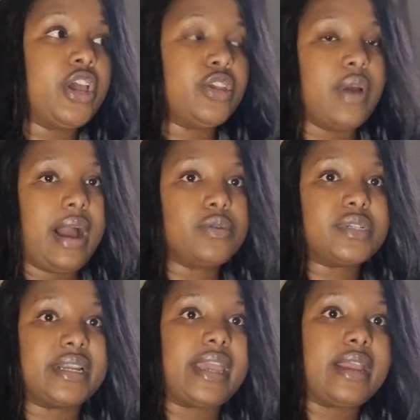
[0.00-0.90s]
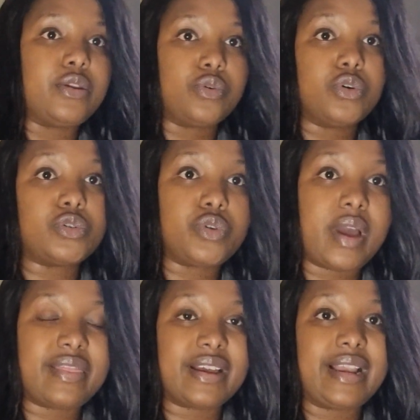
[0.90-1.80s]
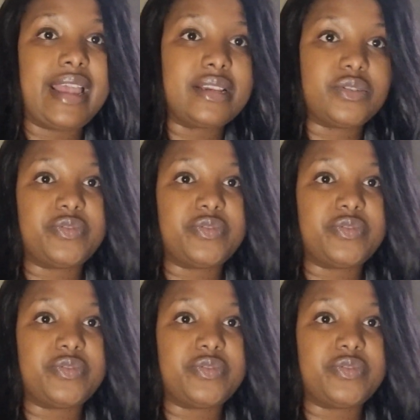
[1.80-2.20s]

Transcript: you're out again, you go to your other client,